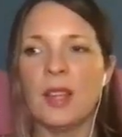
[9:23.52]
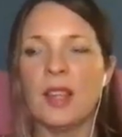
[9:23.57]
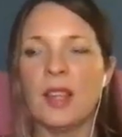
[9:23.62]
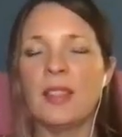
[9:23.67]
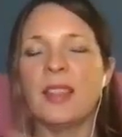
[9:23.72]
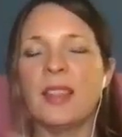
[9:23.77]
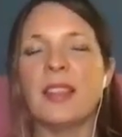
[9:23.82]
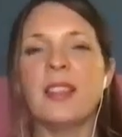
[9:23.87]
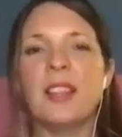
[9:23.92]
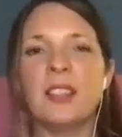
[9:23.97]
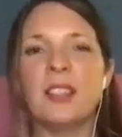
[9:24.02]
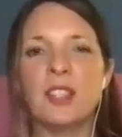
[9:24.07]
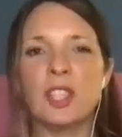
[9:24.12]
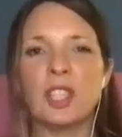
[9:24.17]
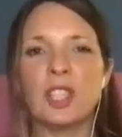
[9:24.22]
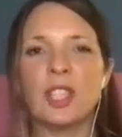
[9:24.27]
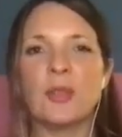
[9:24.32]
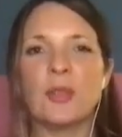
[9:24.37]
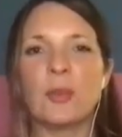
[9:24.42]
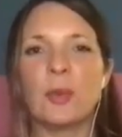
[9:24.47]
then
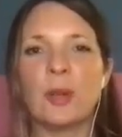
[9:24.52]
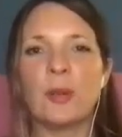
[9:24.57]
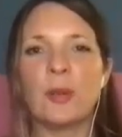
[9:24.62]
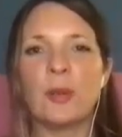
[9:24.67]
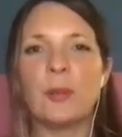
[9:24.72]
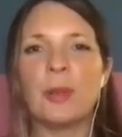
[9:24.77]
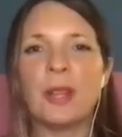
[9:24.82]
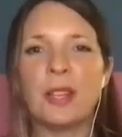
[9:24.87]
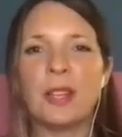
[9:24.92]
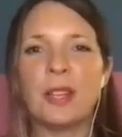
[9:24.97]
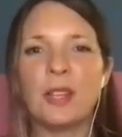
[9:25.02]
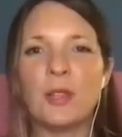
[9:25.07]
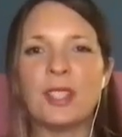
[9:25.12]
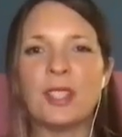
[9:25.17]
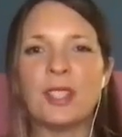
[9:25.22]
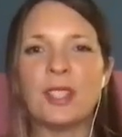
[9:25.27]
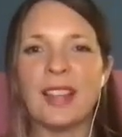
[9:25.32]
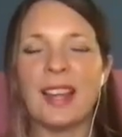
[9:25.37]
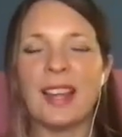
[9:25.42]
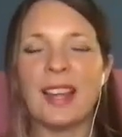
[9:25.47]
we'll be
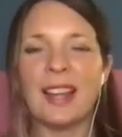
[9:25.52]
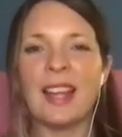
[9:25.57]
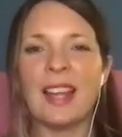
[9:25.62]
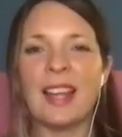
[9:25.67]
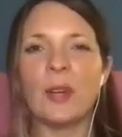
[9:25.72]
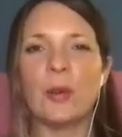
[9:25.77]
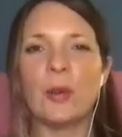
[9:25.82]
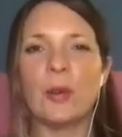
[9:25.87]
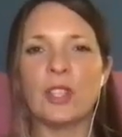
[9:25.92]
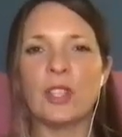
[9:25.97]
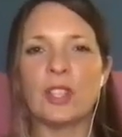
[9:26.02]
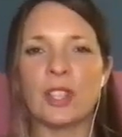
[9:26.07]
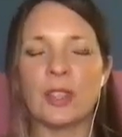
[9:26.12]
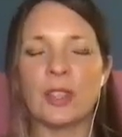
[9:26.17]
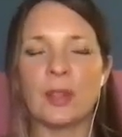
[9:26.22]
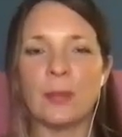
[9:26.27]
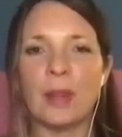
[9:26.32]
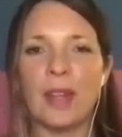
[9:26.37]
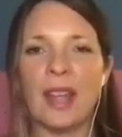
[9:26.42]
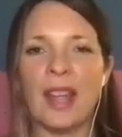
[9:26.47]
using that language and
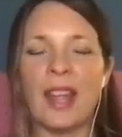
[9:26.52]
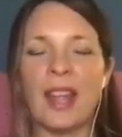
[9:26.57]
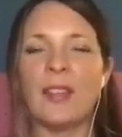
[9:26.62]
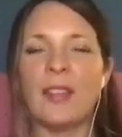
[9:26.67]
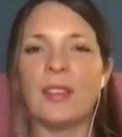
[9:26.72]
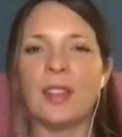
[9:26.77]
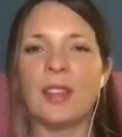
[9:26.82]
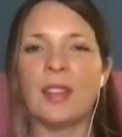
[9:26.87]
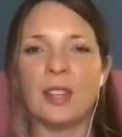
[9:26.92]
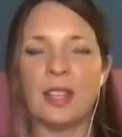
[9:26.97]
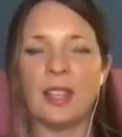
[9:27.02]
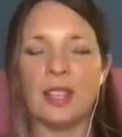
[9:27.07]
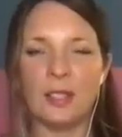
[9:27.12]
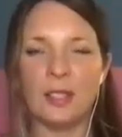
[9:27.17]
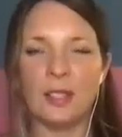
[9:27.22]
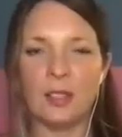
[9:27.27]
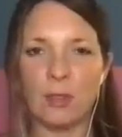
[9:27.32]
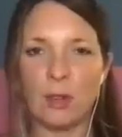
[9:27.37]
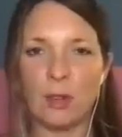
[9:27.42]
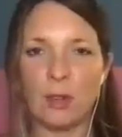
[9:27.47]
the behavior and
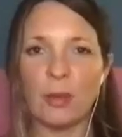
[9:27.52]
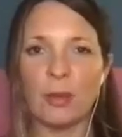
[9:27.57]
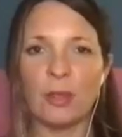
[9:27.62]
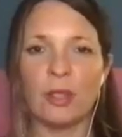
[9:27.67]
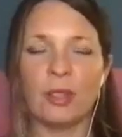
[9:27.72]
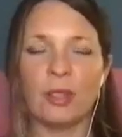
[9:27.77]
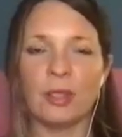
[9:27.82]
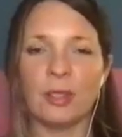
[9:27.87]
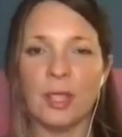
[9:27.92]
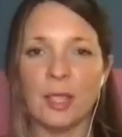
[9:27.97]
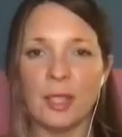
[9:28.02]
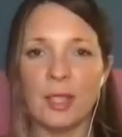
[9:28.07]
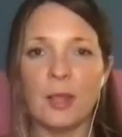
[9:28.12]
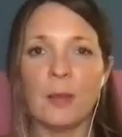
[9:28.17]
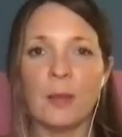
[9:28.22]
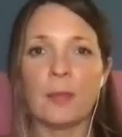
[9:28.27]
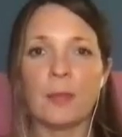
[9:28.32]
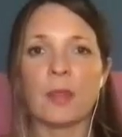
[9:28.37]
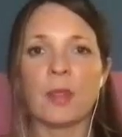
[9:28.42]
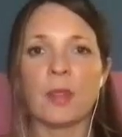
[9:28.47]
the role model
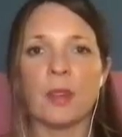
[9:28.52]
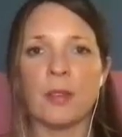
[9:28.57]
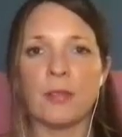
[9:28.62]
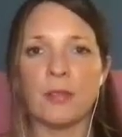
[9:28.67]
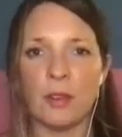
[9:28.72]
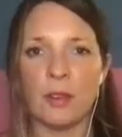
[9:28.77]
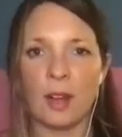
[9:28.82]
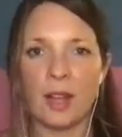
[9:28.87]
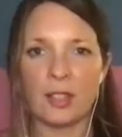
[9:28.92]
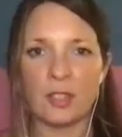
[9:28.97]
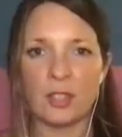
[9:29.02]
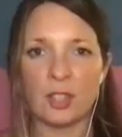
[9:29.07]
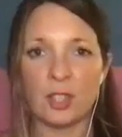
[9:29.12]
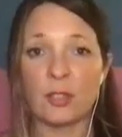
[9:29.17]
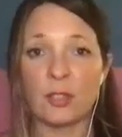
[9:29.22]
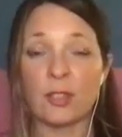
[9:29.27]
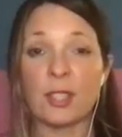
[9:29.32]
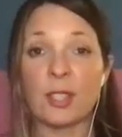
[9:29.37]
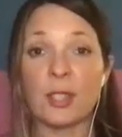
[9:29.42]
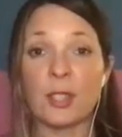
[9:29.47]
for our
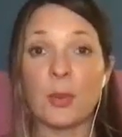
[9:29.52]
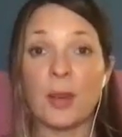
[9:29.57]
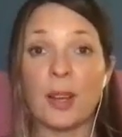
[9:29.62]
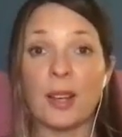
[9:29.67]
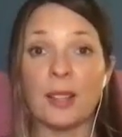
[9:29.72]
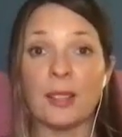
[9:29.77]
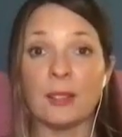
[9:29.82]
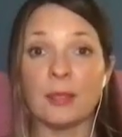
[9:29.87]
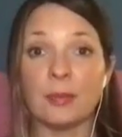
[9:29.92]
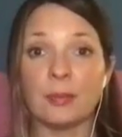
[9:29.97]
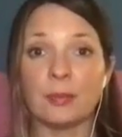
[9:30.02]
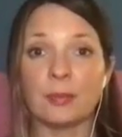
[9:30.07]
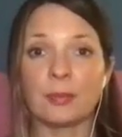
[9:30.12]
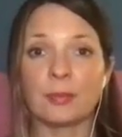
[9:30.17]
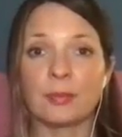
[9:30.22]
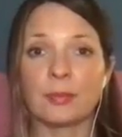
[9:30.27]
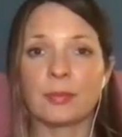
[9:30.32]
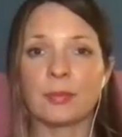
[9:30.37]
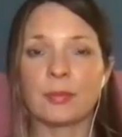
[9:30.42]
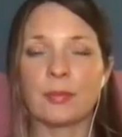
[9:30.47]
children as well.
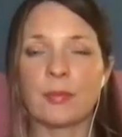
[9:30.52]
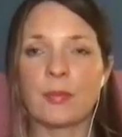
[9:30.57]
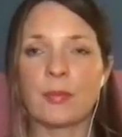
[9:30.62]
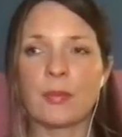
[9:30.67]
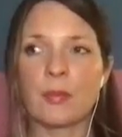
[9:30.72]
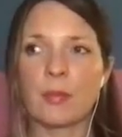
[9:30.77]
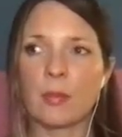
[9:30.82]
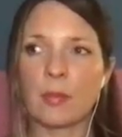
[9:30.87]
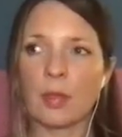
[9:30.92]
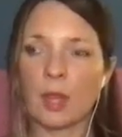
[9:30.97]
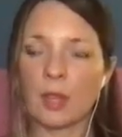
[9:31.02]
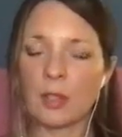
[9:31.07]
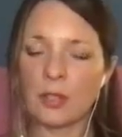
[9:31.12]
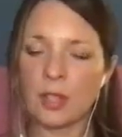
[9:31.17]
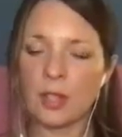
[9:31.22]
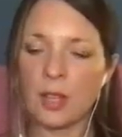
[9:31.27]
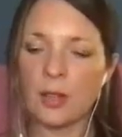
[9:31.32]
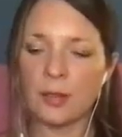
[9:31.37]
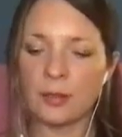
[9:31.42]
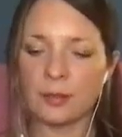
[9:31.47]

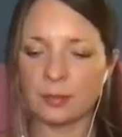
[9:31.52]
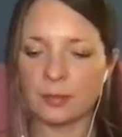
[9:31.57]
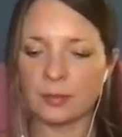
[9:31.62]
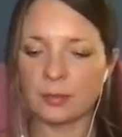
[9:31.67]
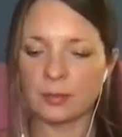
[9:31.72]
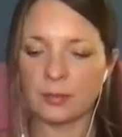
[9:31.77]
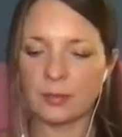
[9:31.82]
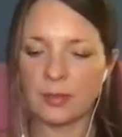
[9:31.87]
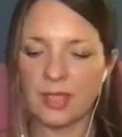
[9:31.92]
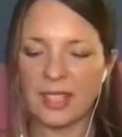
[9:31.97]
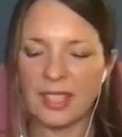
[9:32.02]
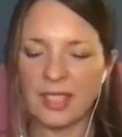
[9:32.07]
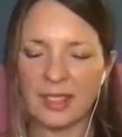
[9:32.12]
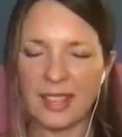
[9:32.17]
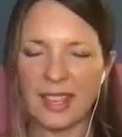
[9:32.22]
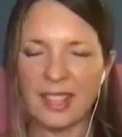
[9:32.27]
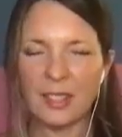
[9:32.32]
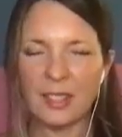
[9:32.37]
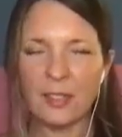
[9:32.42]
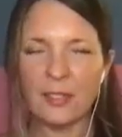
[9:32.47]
So
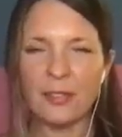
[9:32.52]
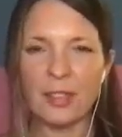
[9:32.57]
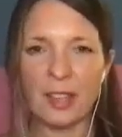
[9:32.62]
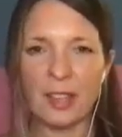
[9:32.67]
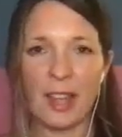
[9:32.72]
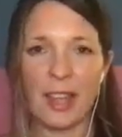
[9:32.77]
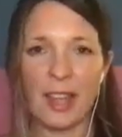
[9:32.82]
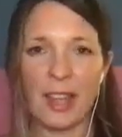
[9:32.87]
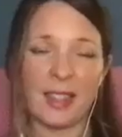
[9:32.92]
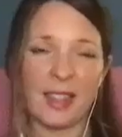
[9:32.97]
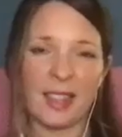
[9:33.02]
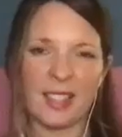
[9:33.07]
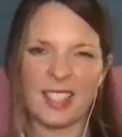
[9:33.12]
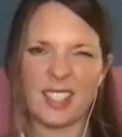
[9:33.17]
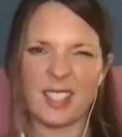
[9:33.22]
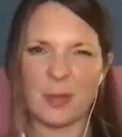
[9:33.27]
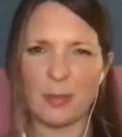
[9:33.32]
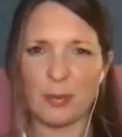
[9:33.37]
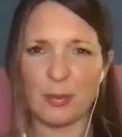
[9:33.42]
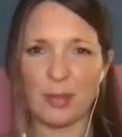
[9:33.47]
that could feel like there's
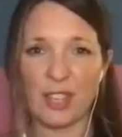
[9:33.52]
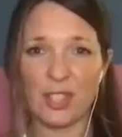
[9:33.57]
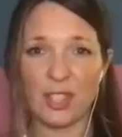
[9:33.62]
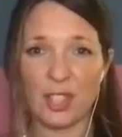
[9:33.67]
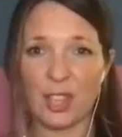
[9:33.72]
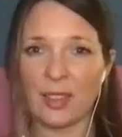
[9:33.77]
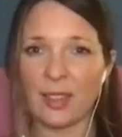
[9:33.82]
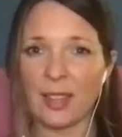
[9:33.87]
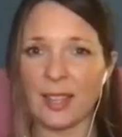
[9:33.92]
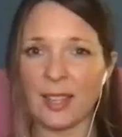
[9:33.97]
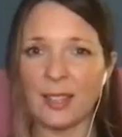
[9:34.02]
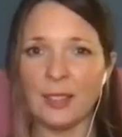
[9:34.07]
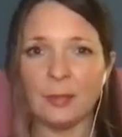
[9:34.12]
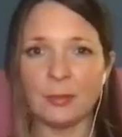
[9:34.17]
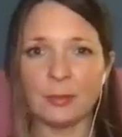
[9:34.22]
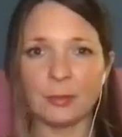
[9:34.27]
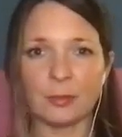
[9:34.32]
some pressure there.